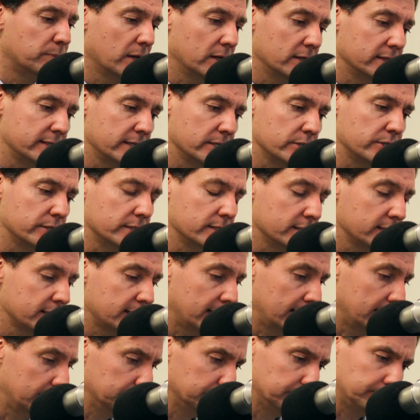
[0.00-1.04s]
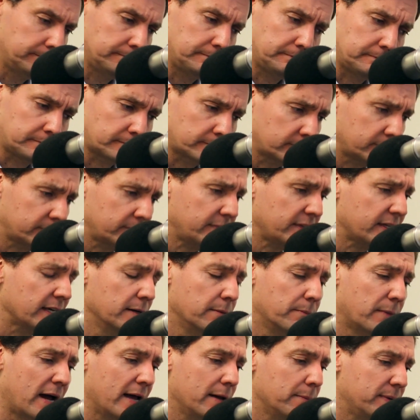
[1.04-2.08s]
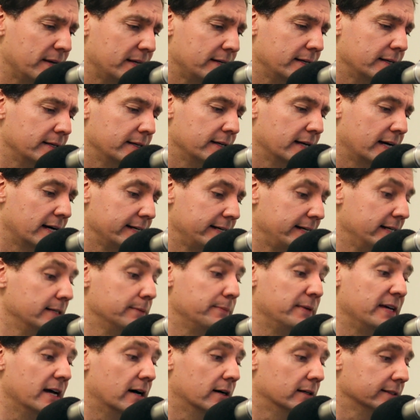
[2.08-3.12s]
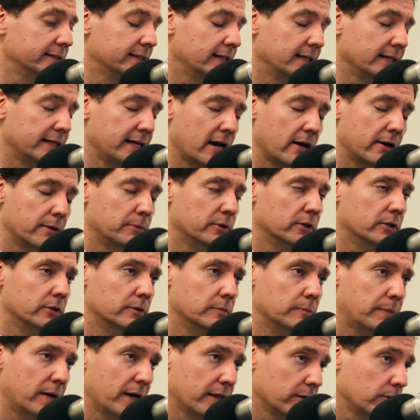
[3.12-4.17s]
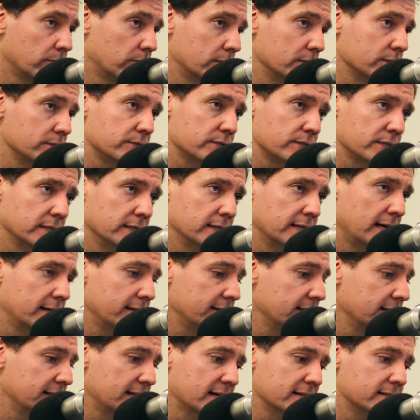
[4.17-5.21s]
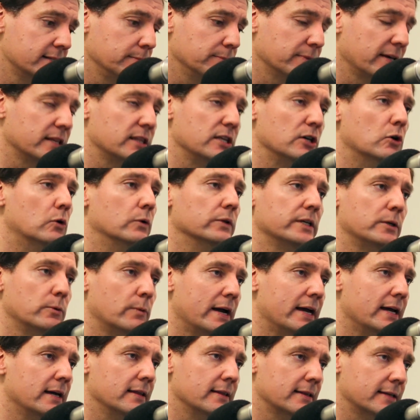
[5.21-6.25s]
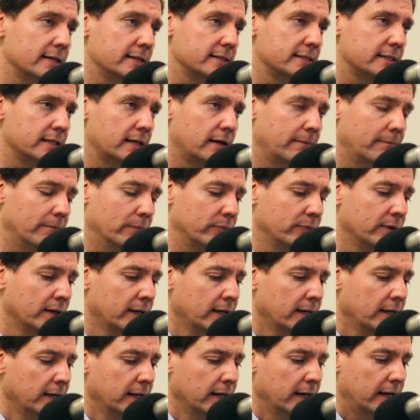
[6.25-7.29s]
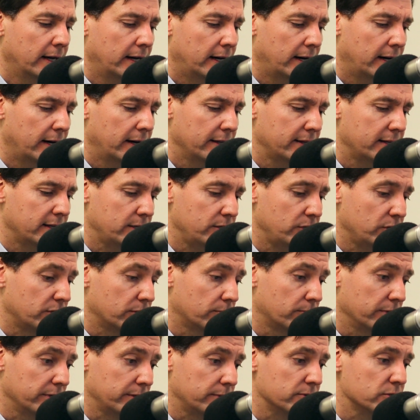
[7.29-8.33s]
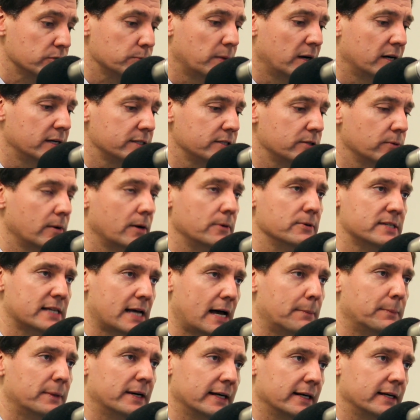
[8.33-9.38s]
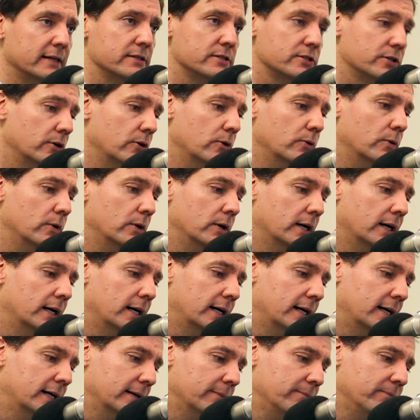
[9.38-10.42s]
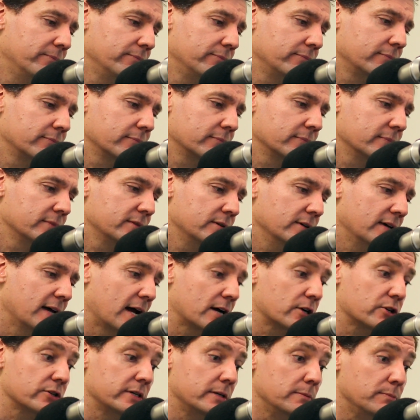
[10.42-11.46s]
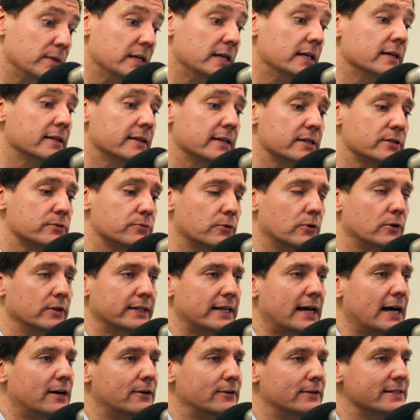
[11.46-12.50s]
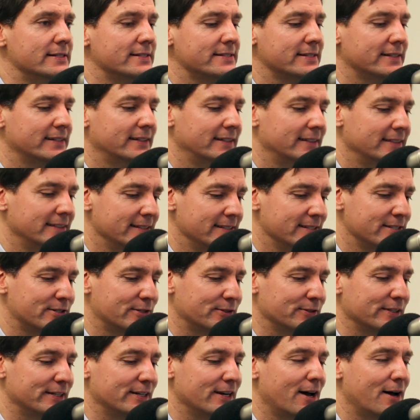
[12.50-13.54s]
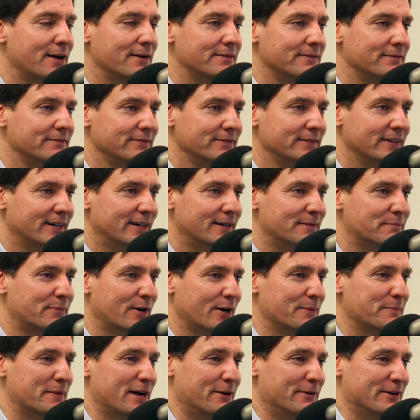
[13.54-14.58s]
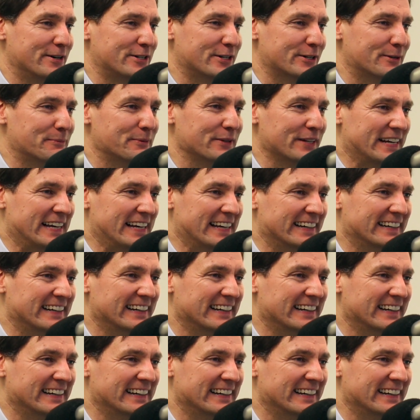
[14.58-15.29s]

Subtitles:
politicians that, in my opinion, needed to be held accountable by the courts, and that seemed like the only way that that you could really respond to what was happening. And so to actually be in this role now is certainly not part of my original plan.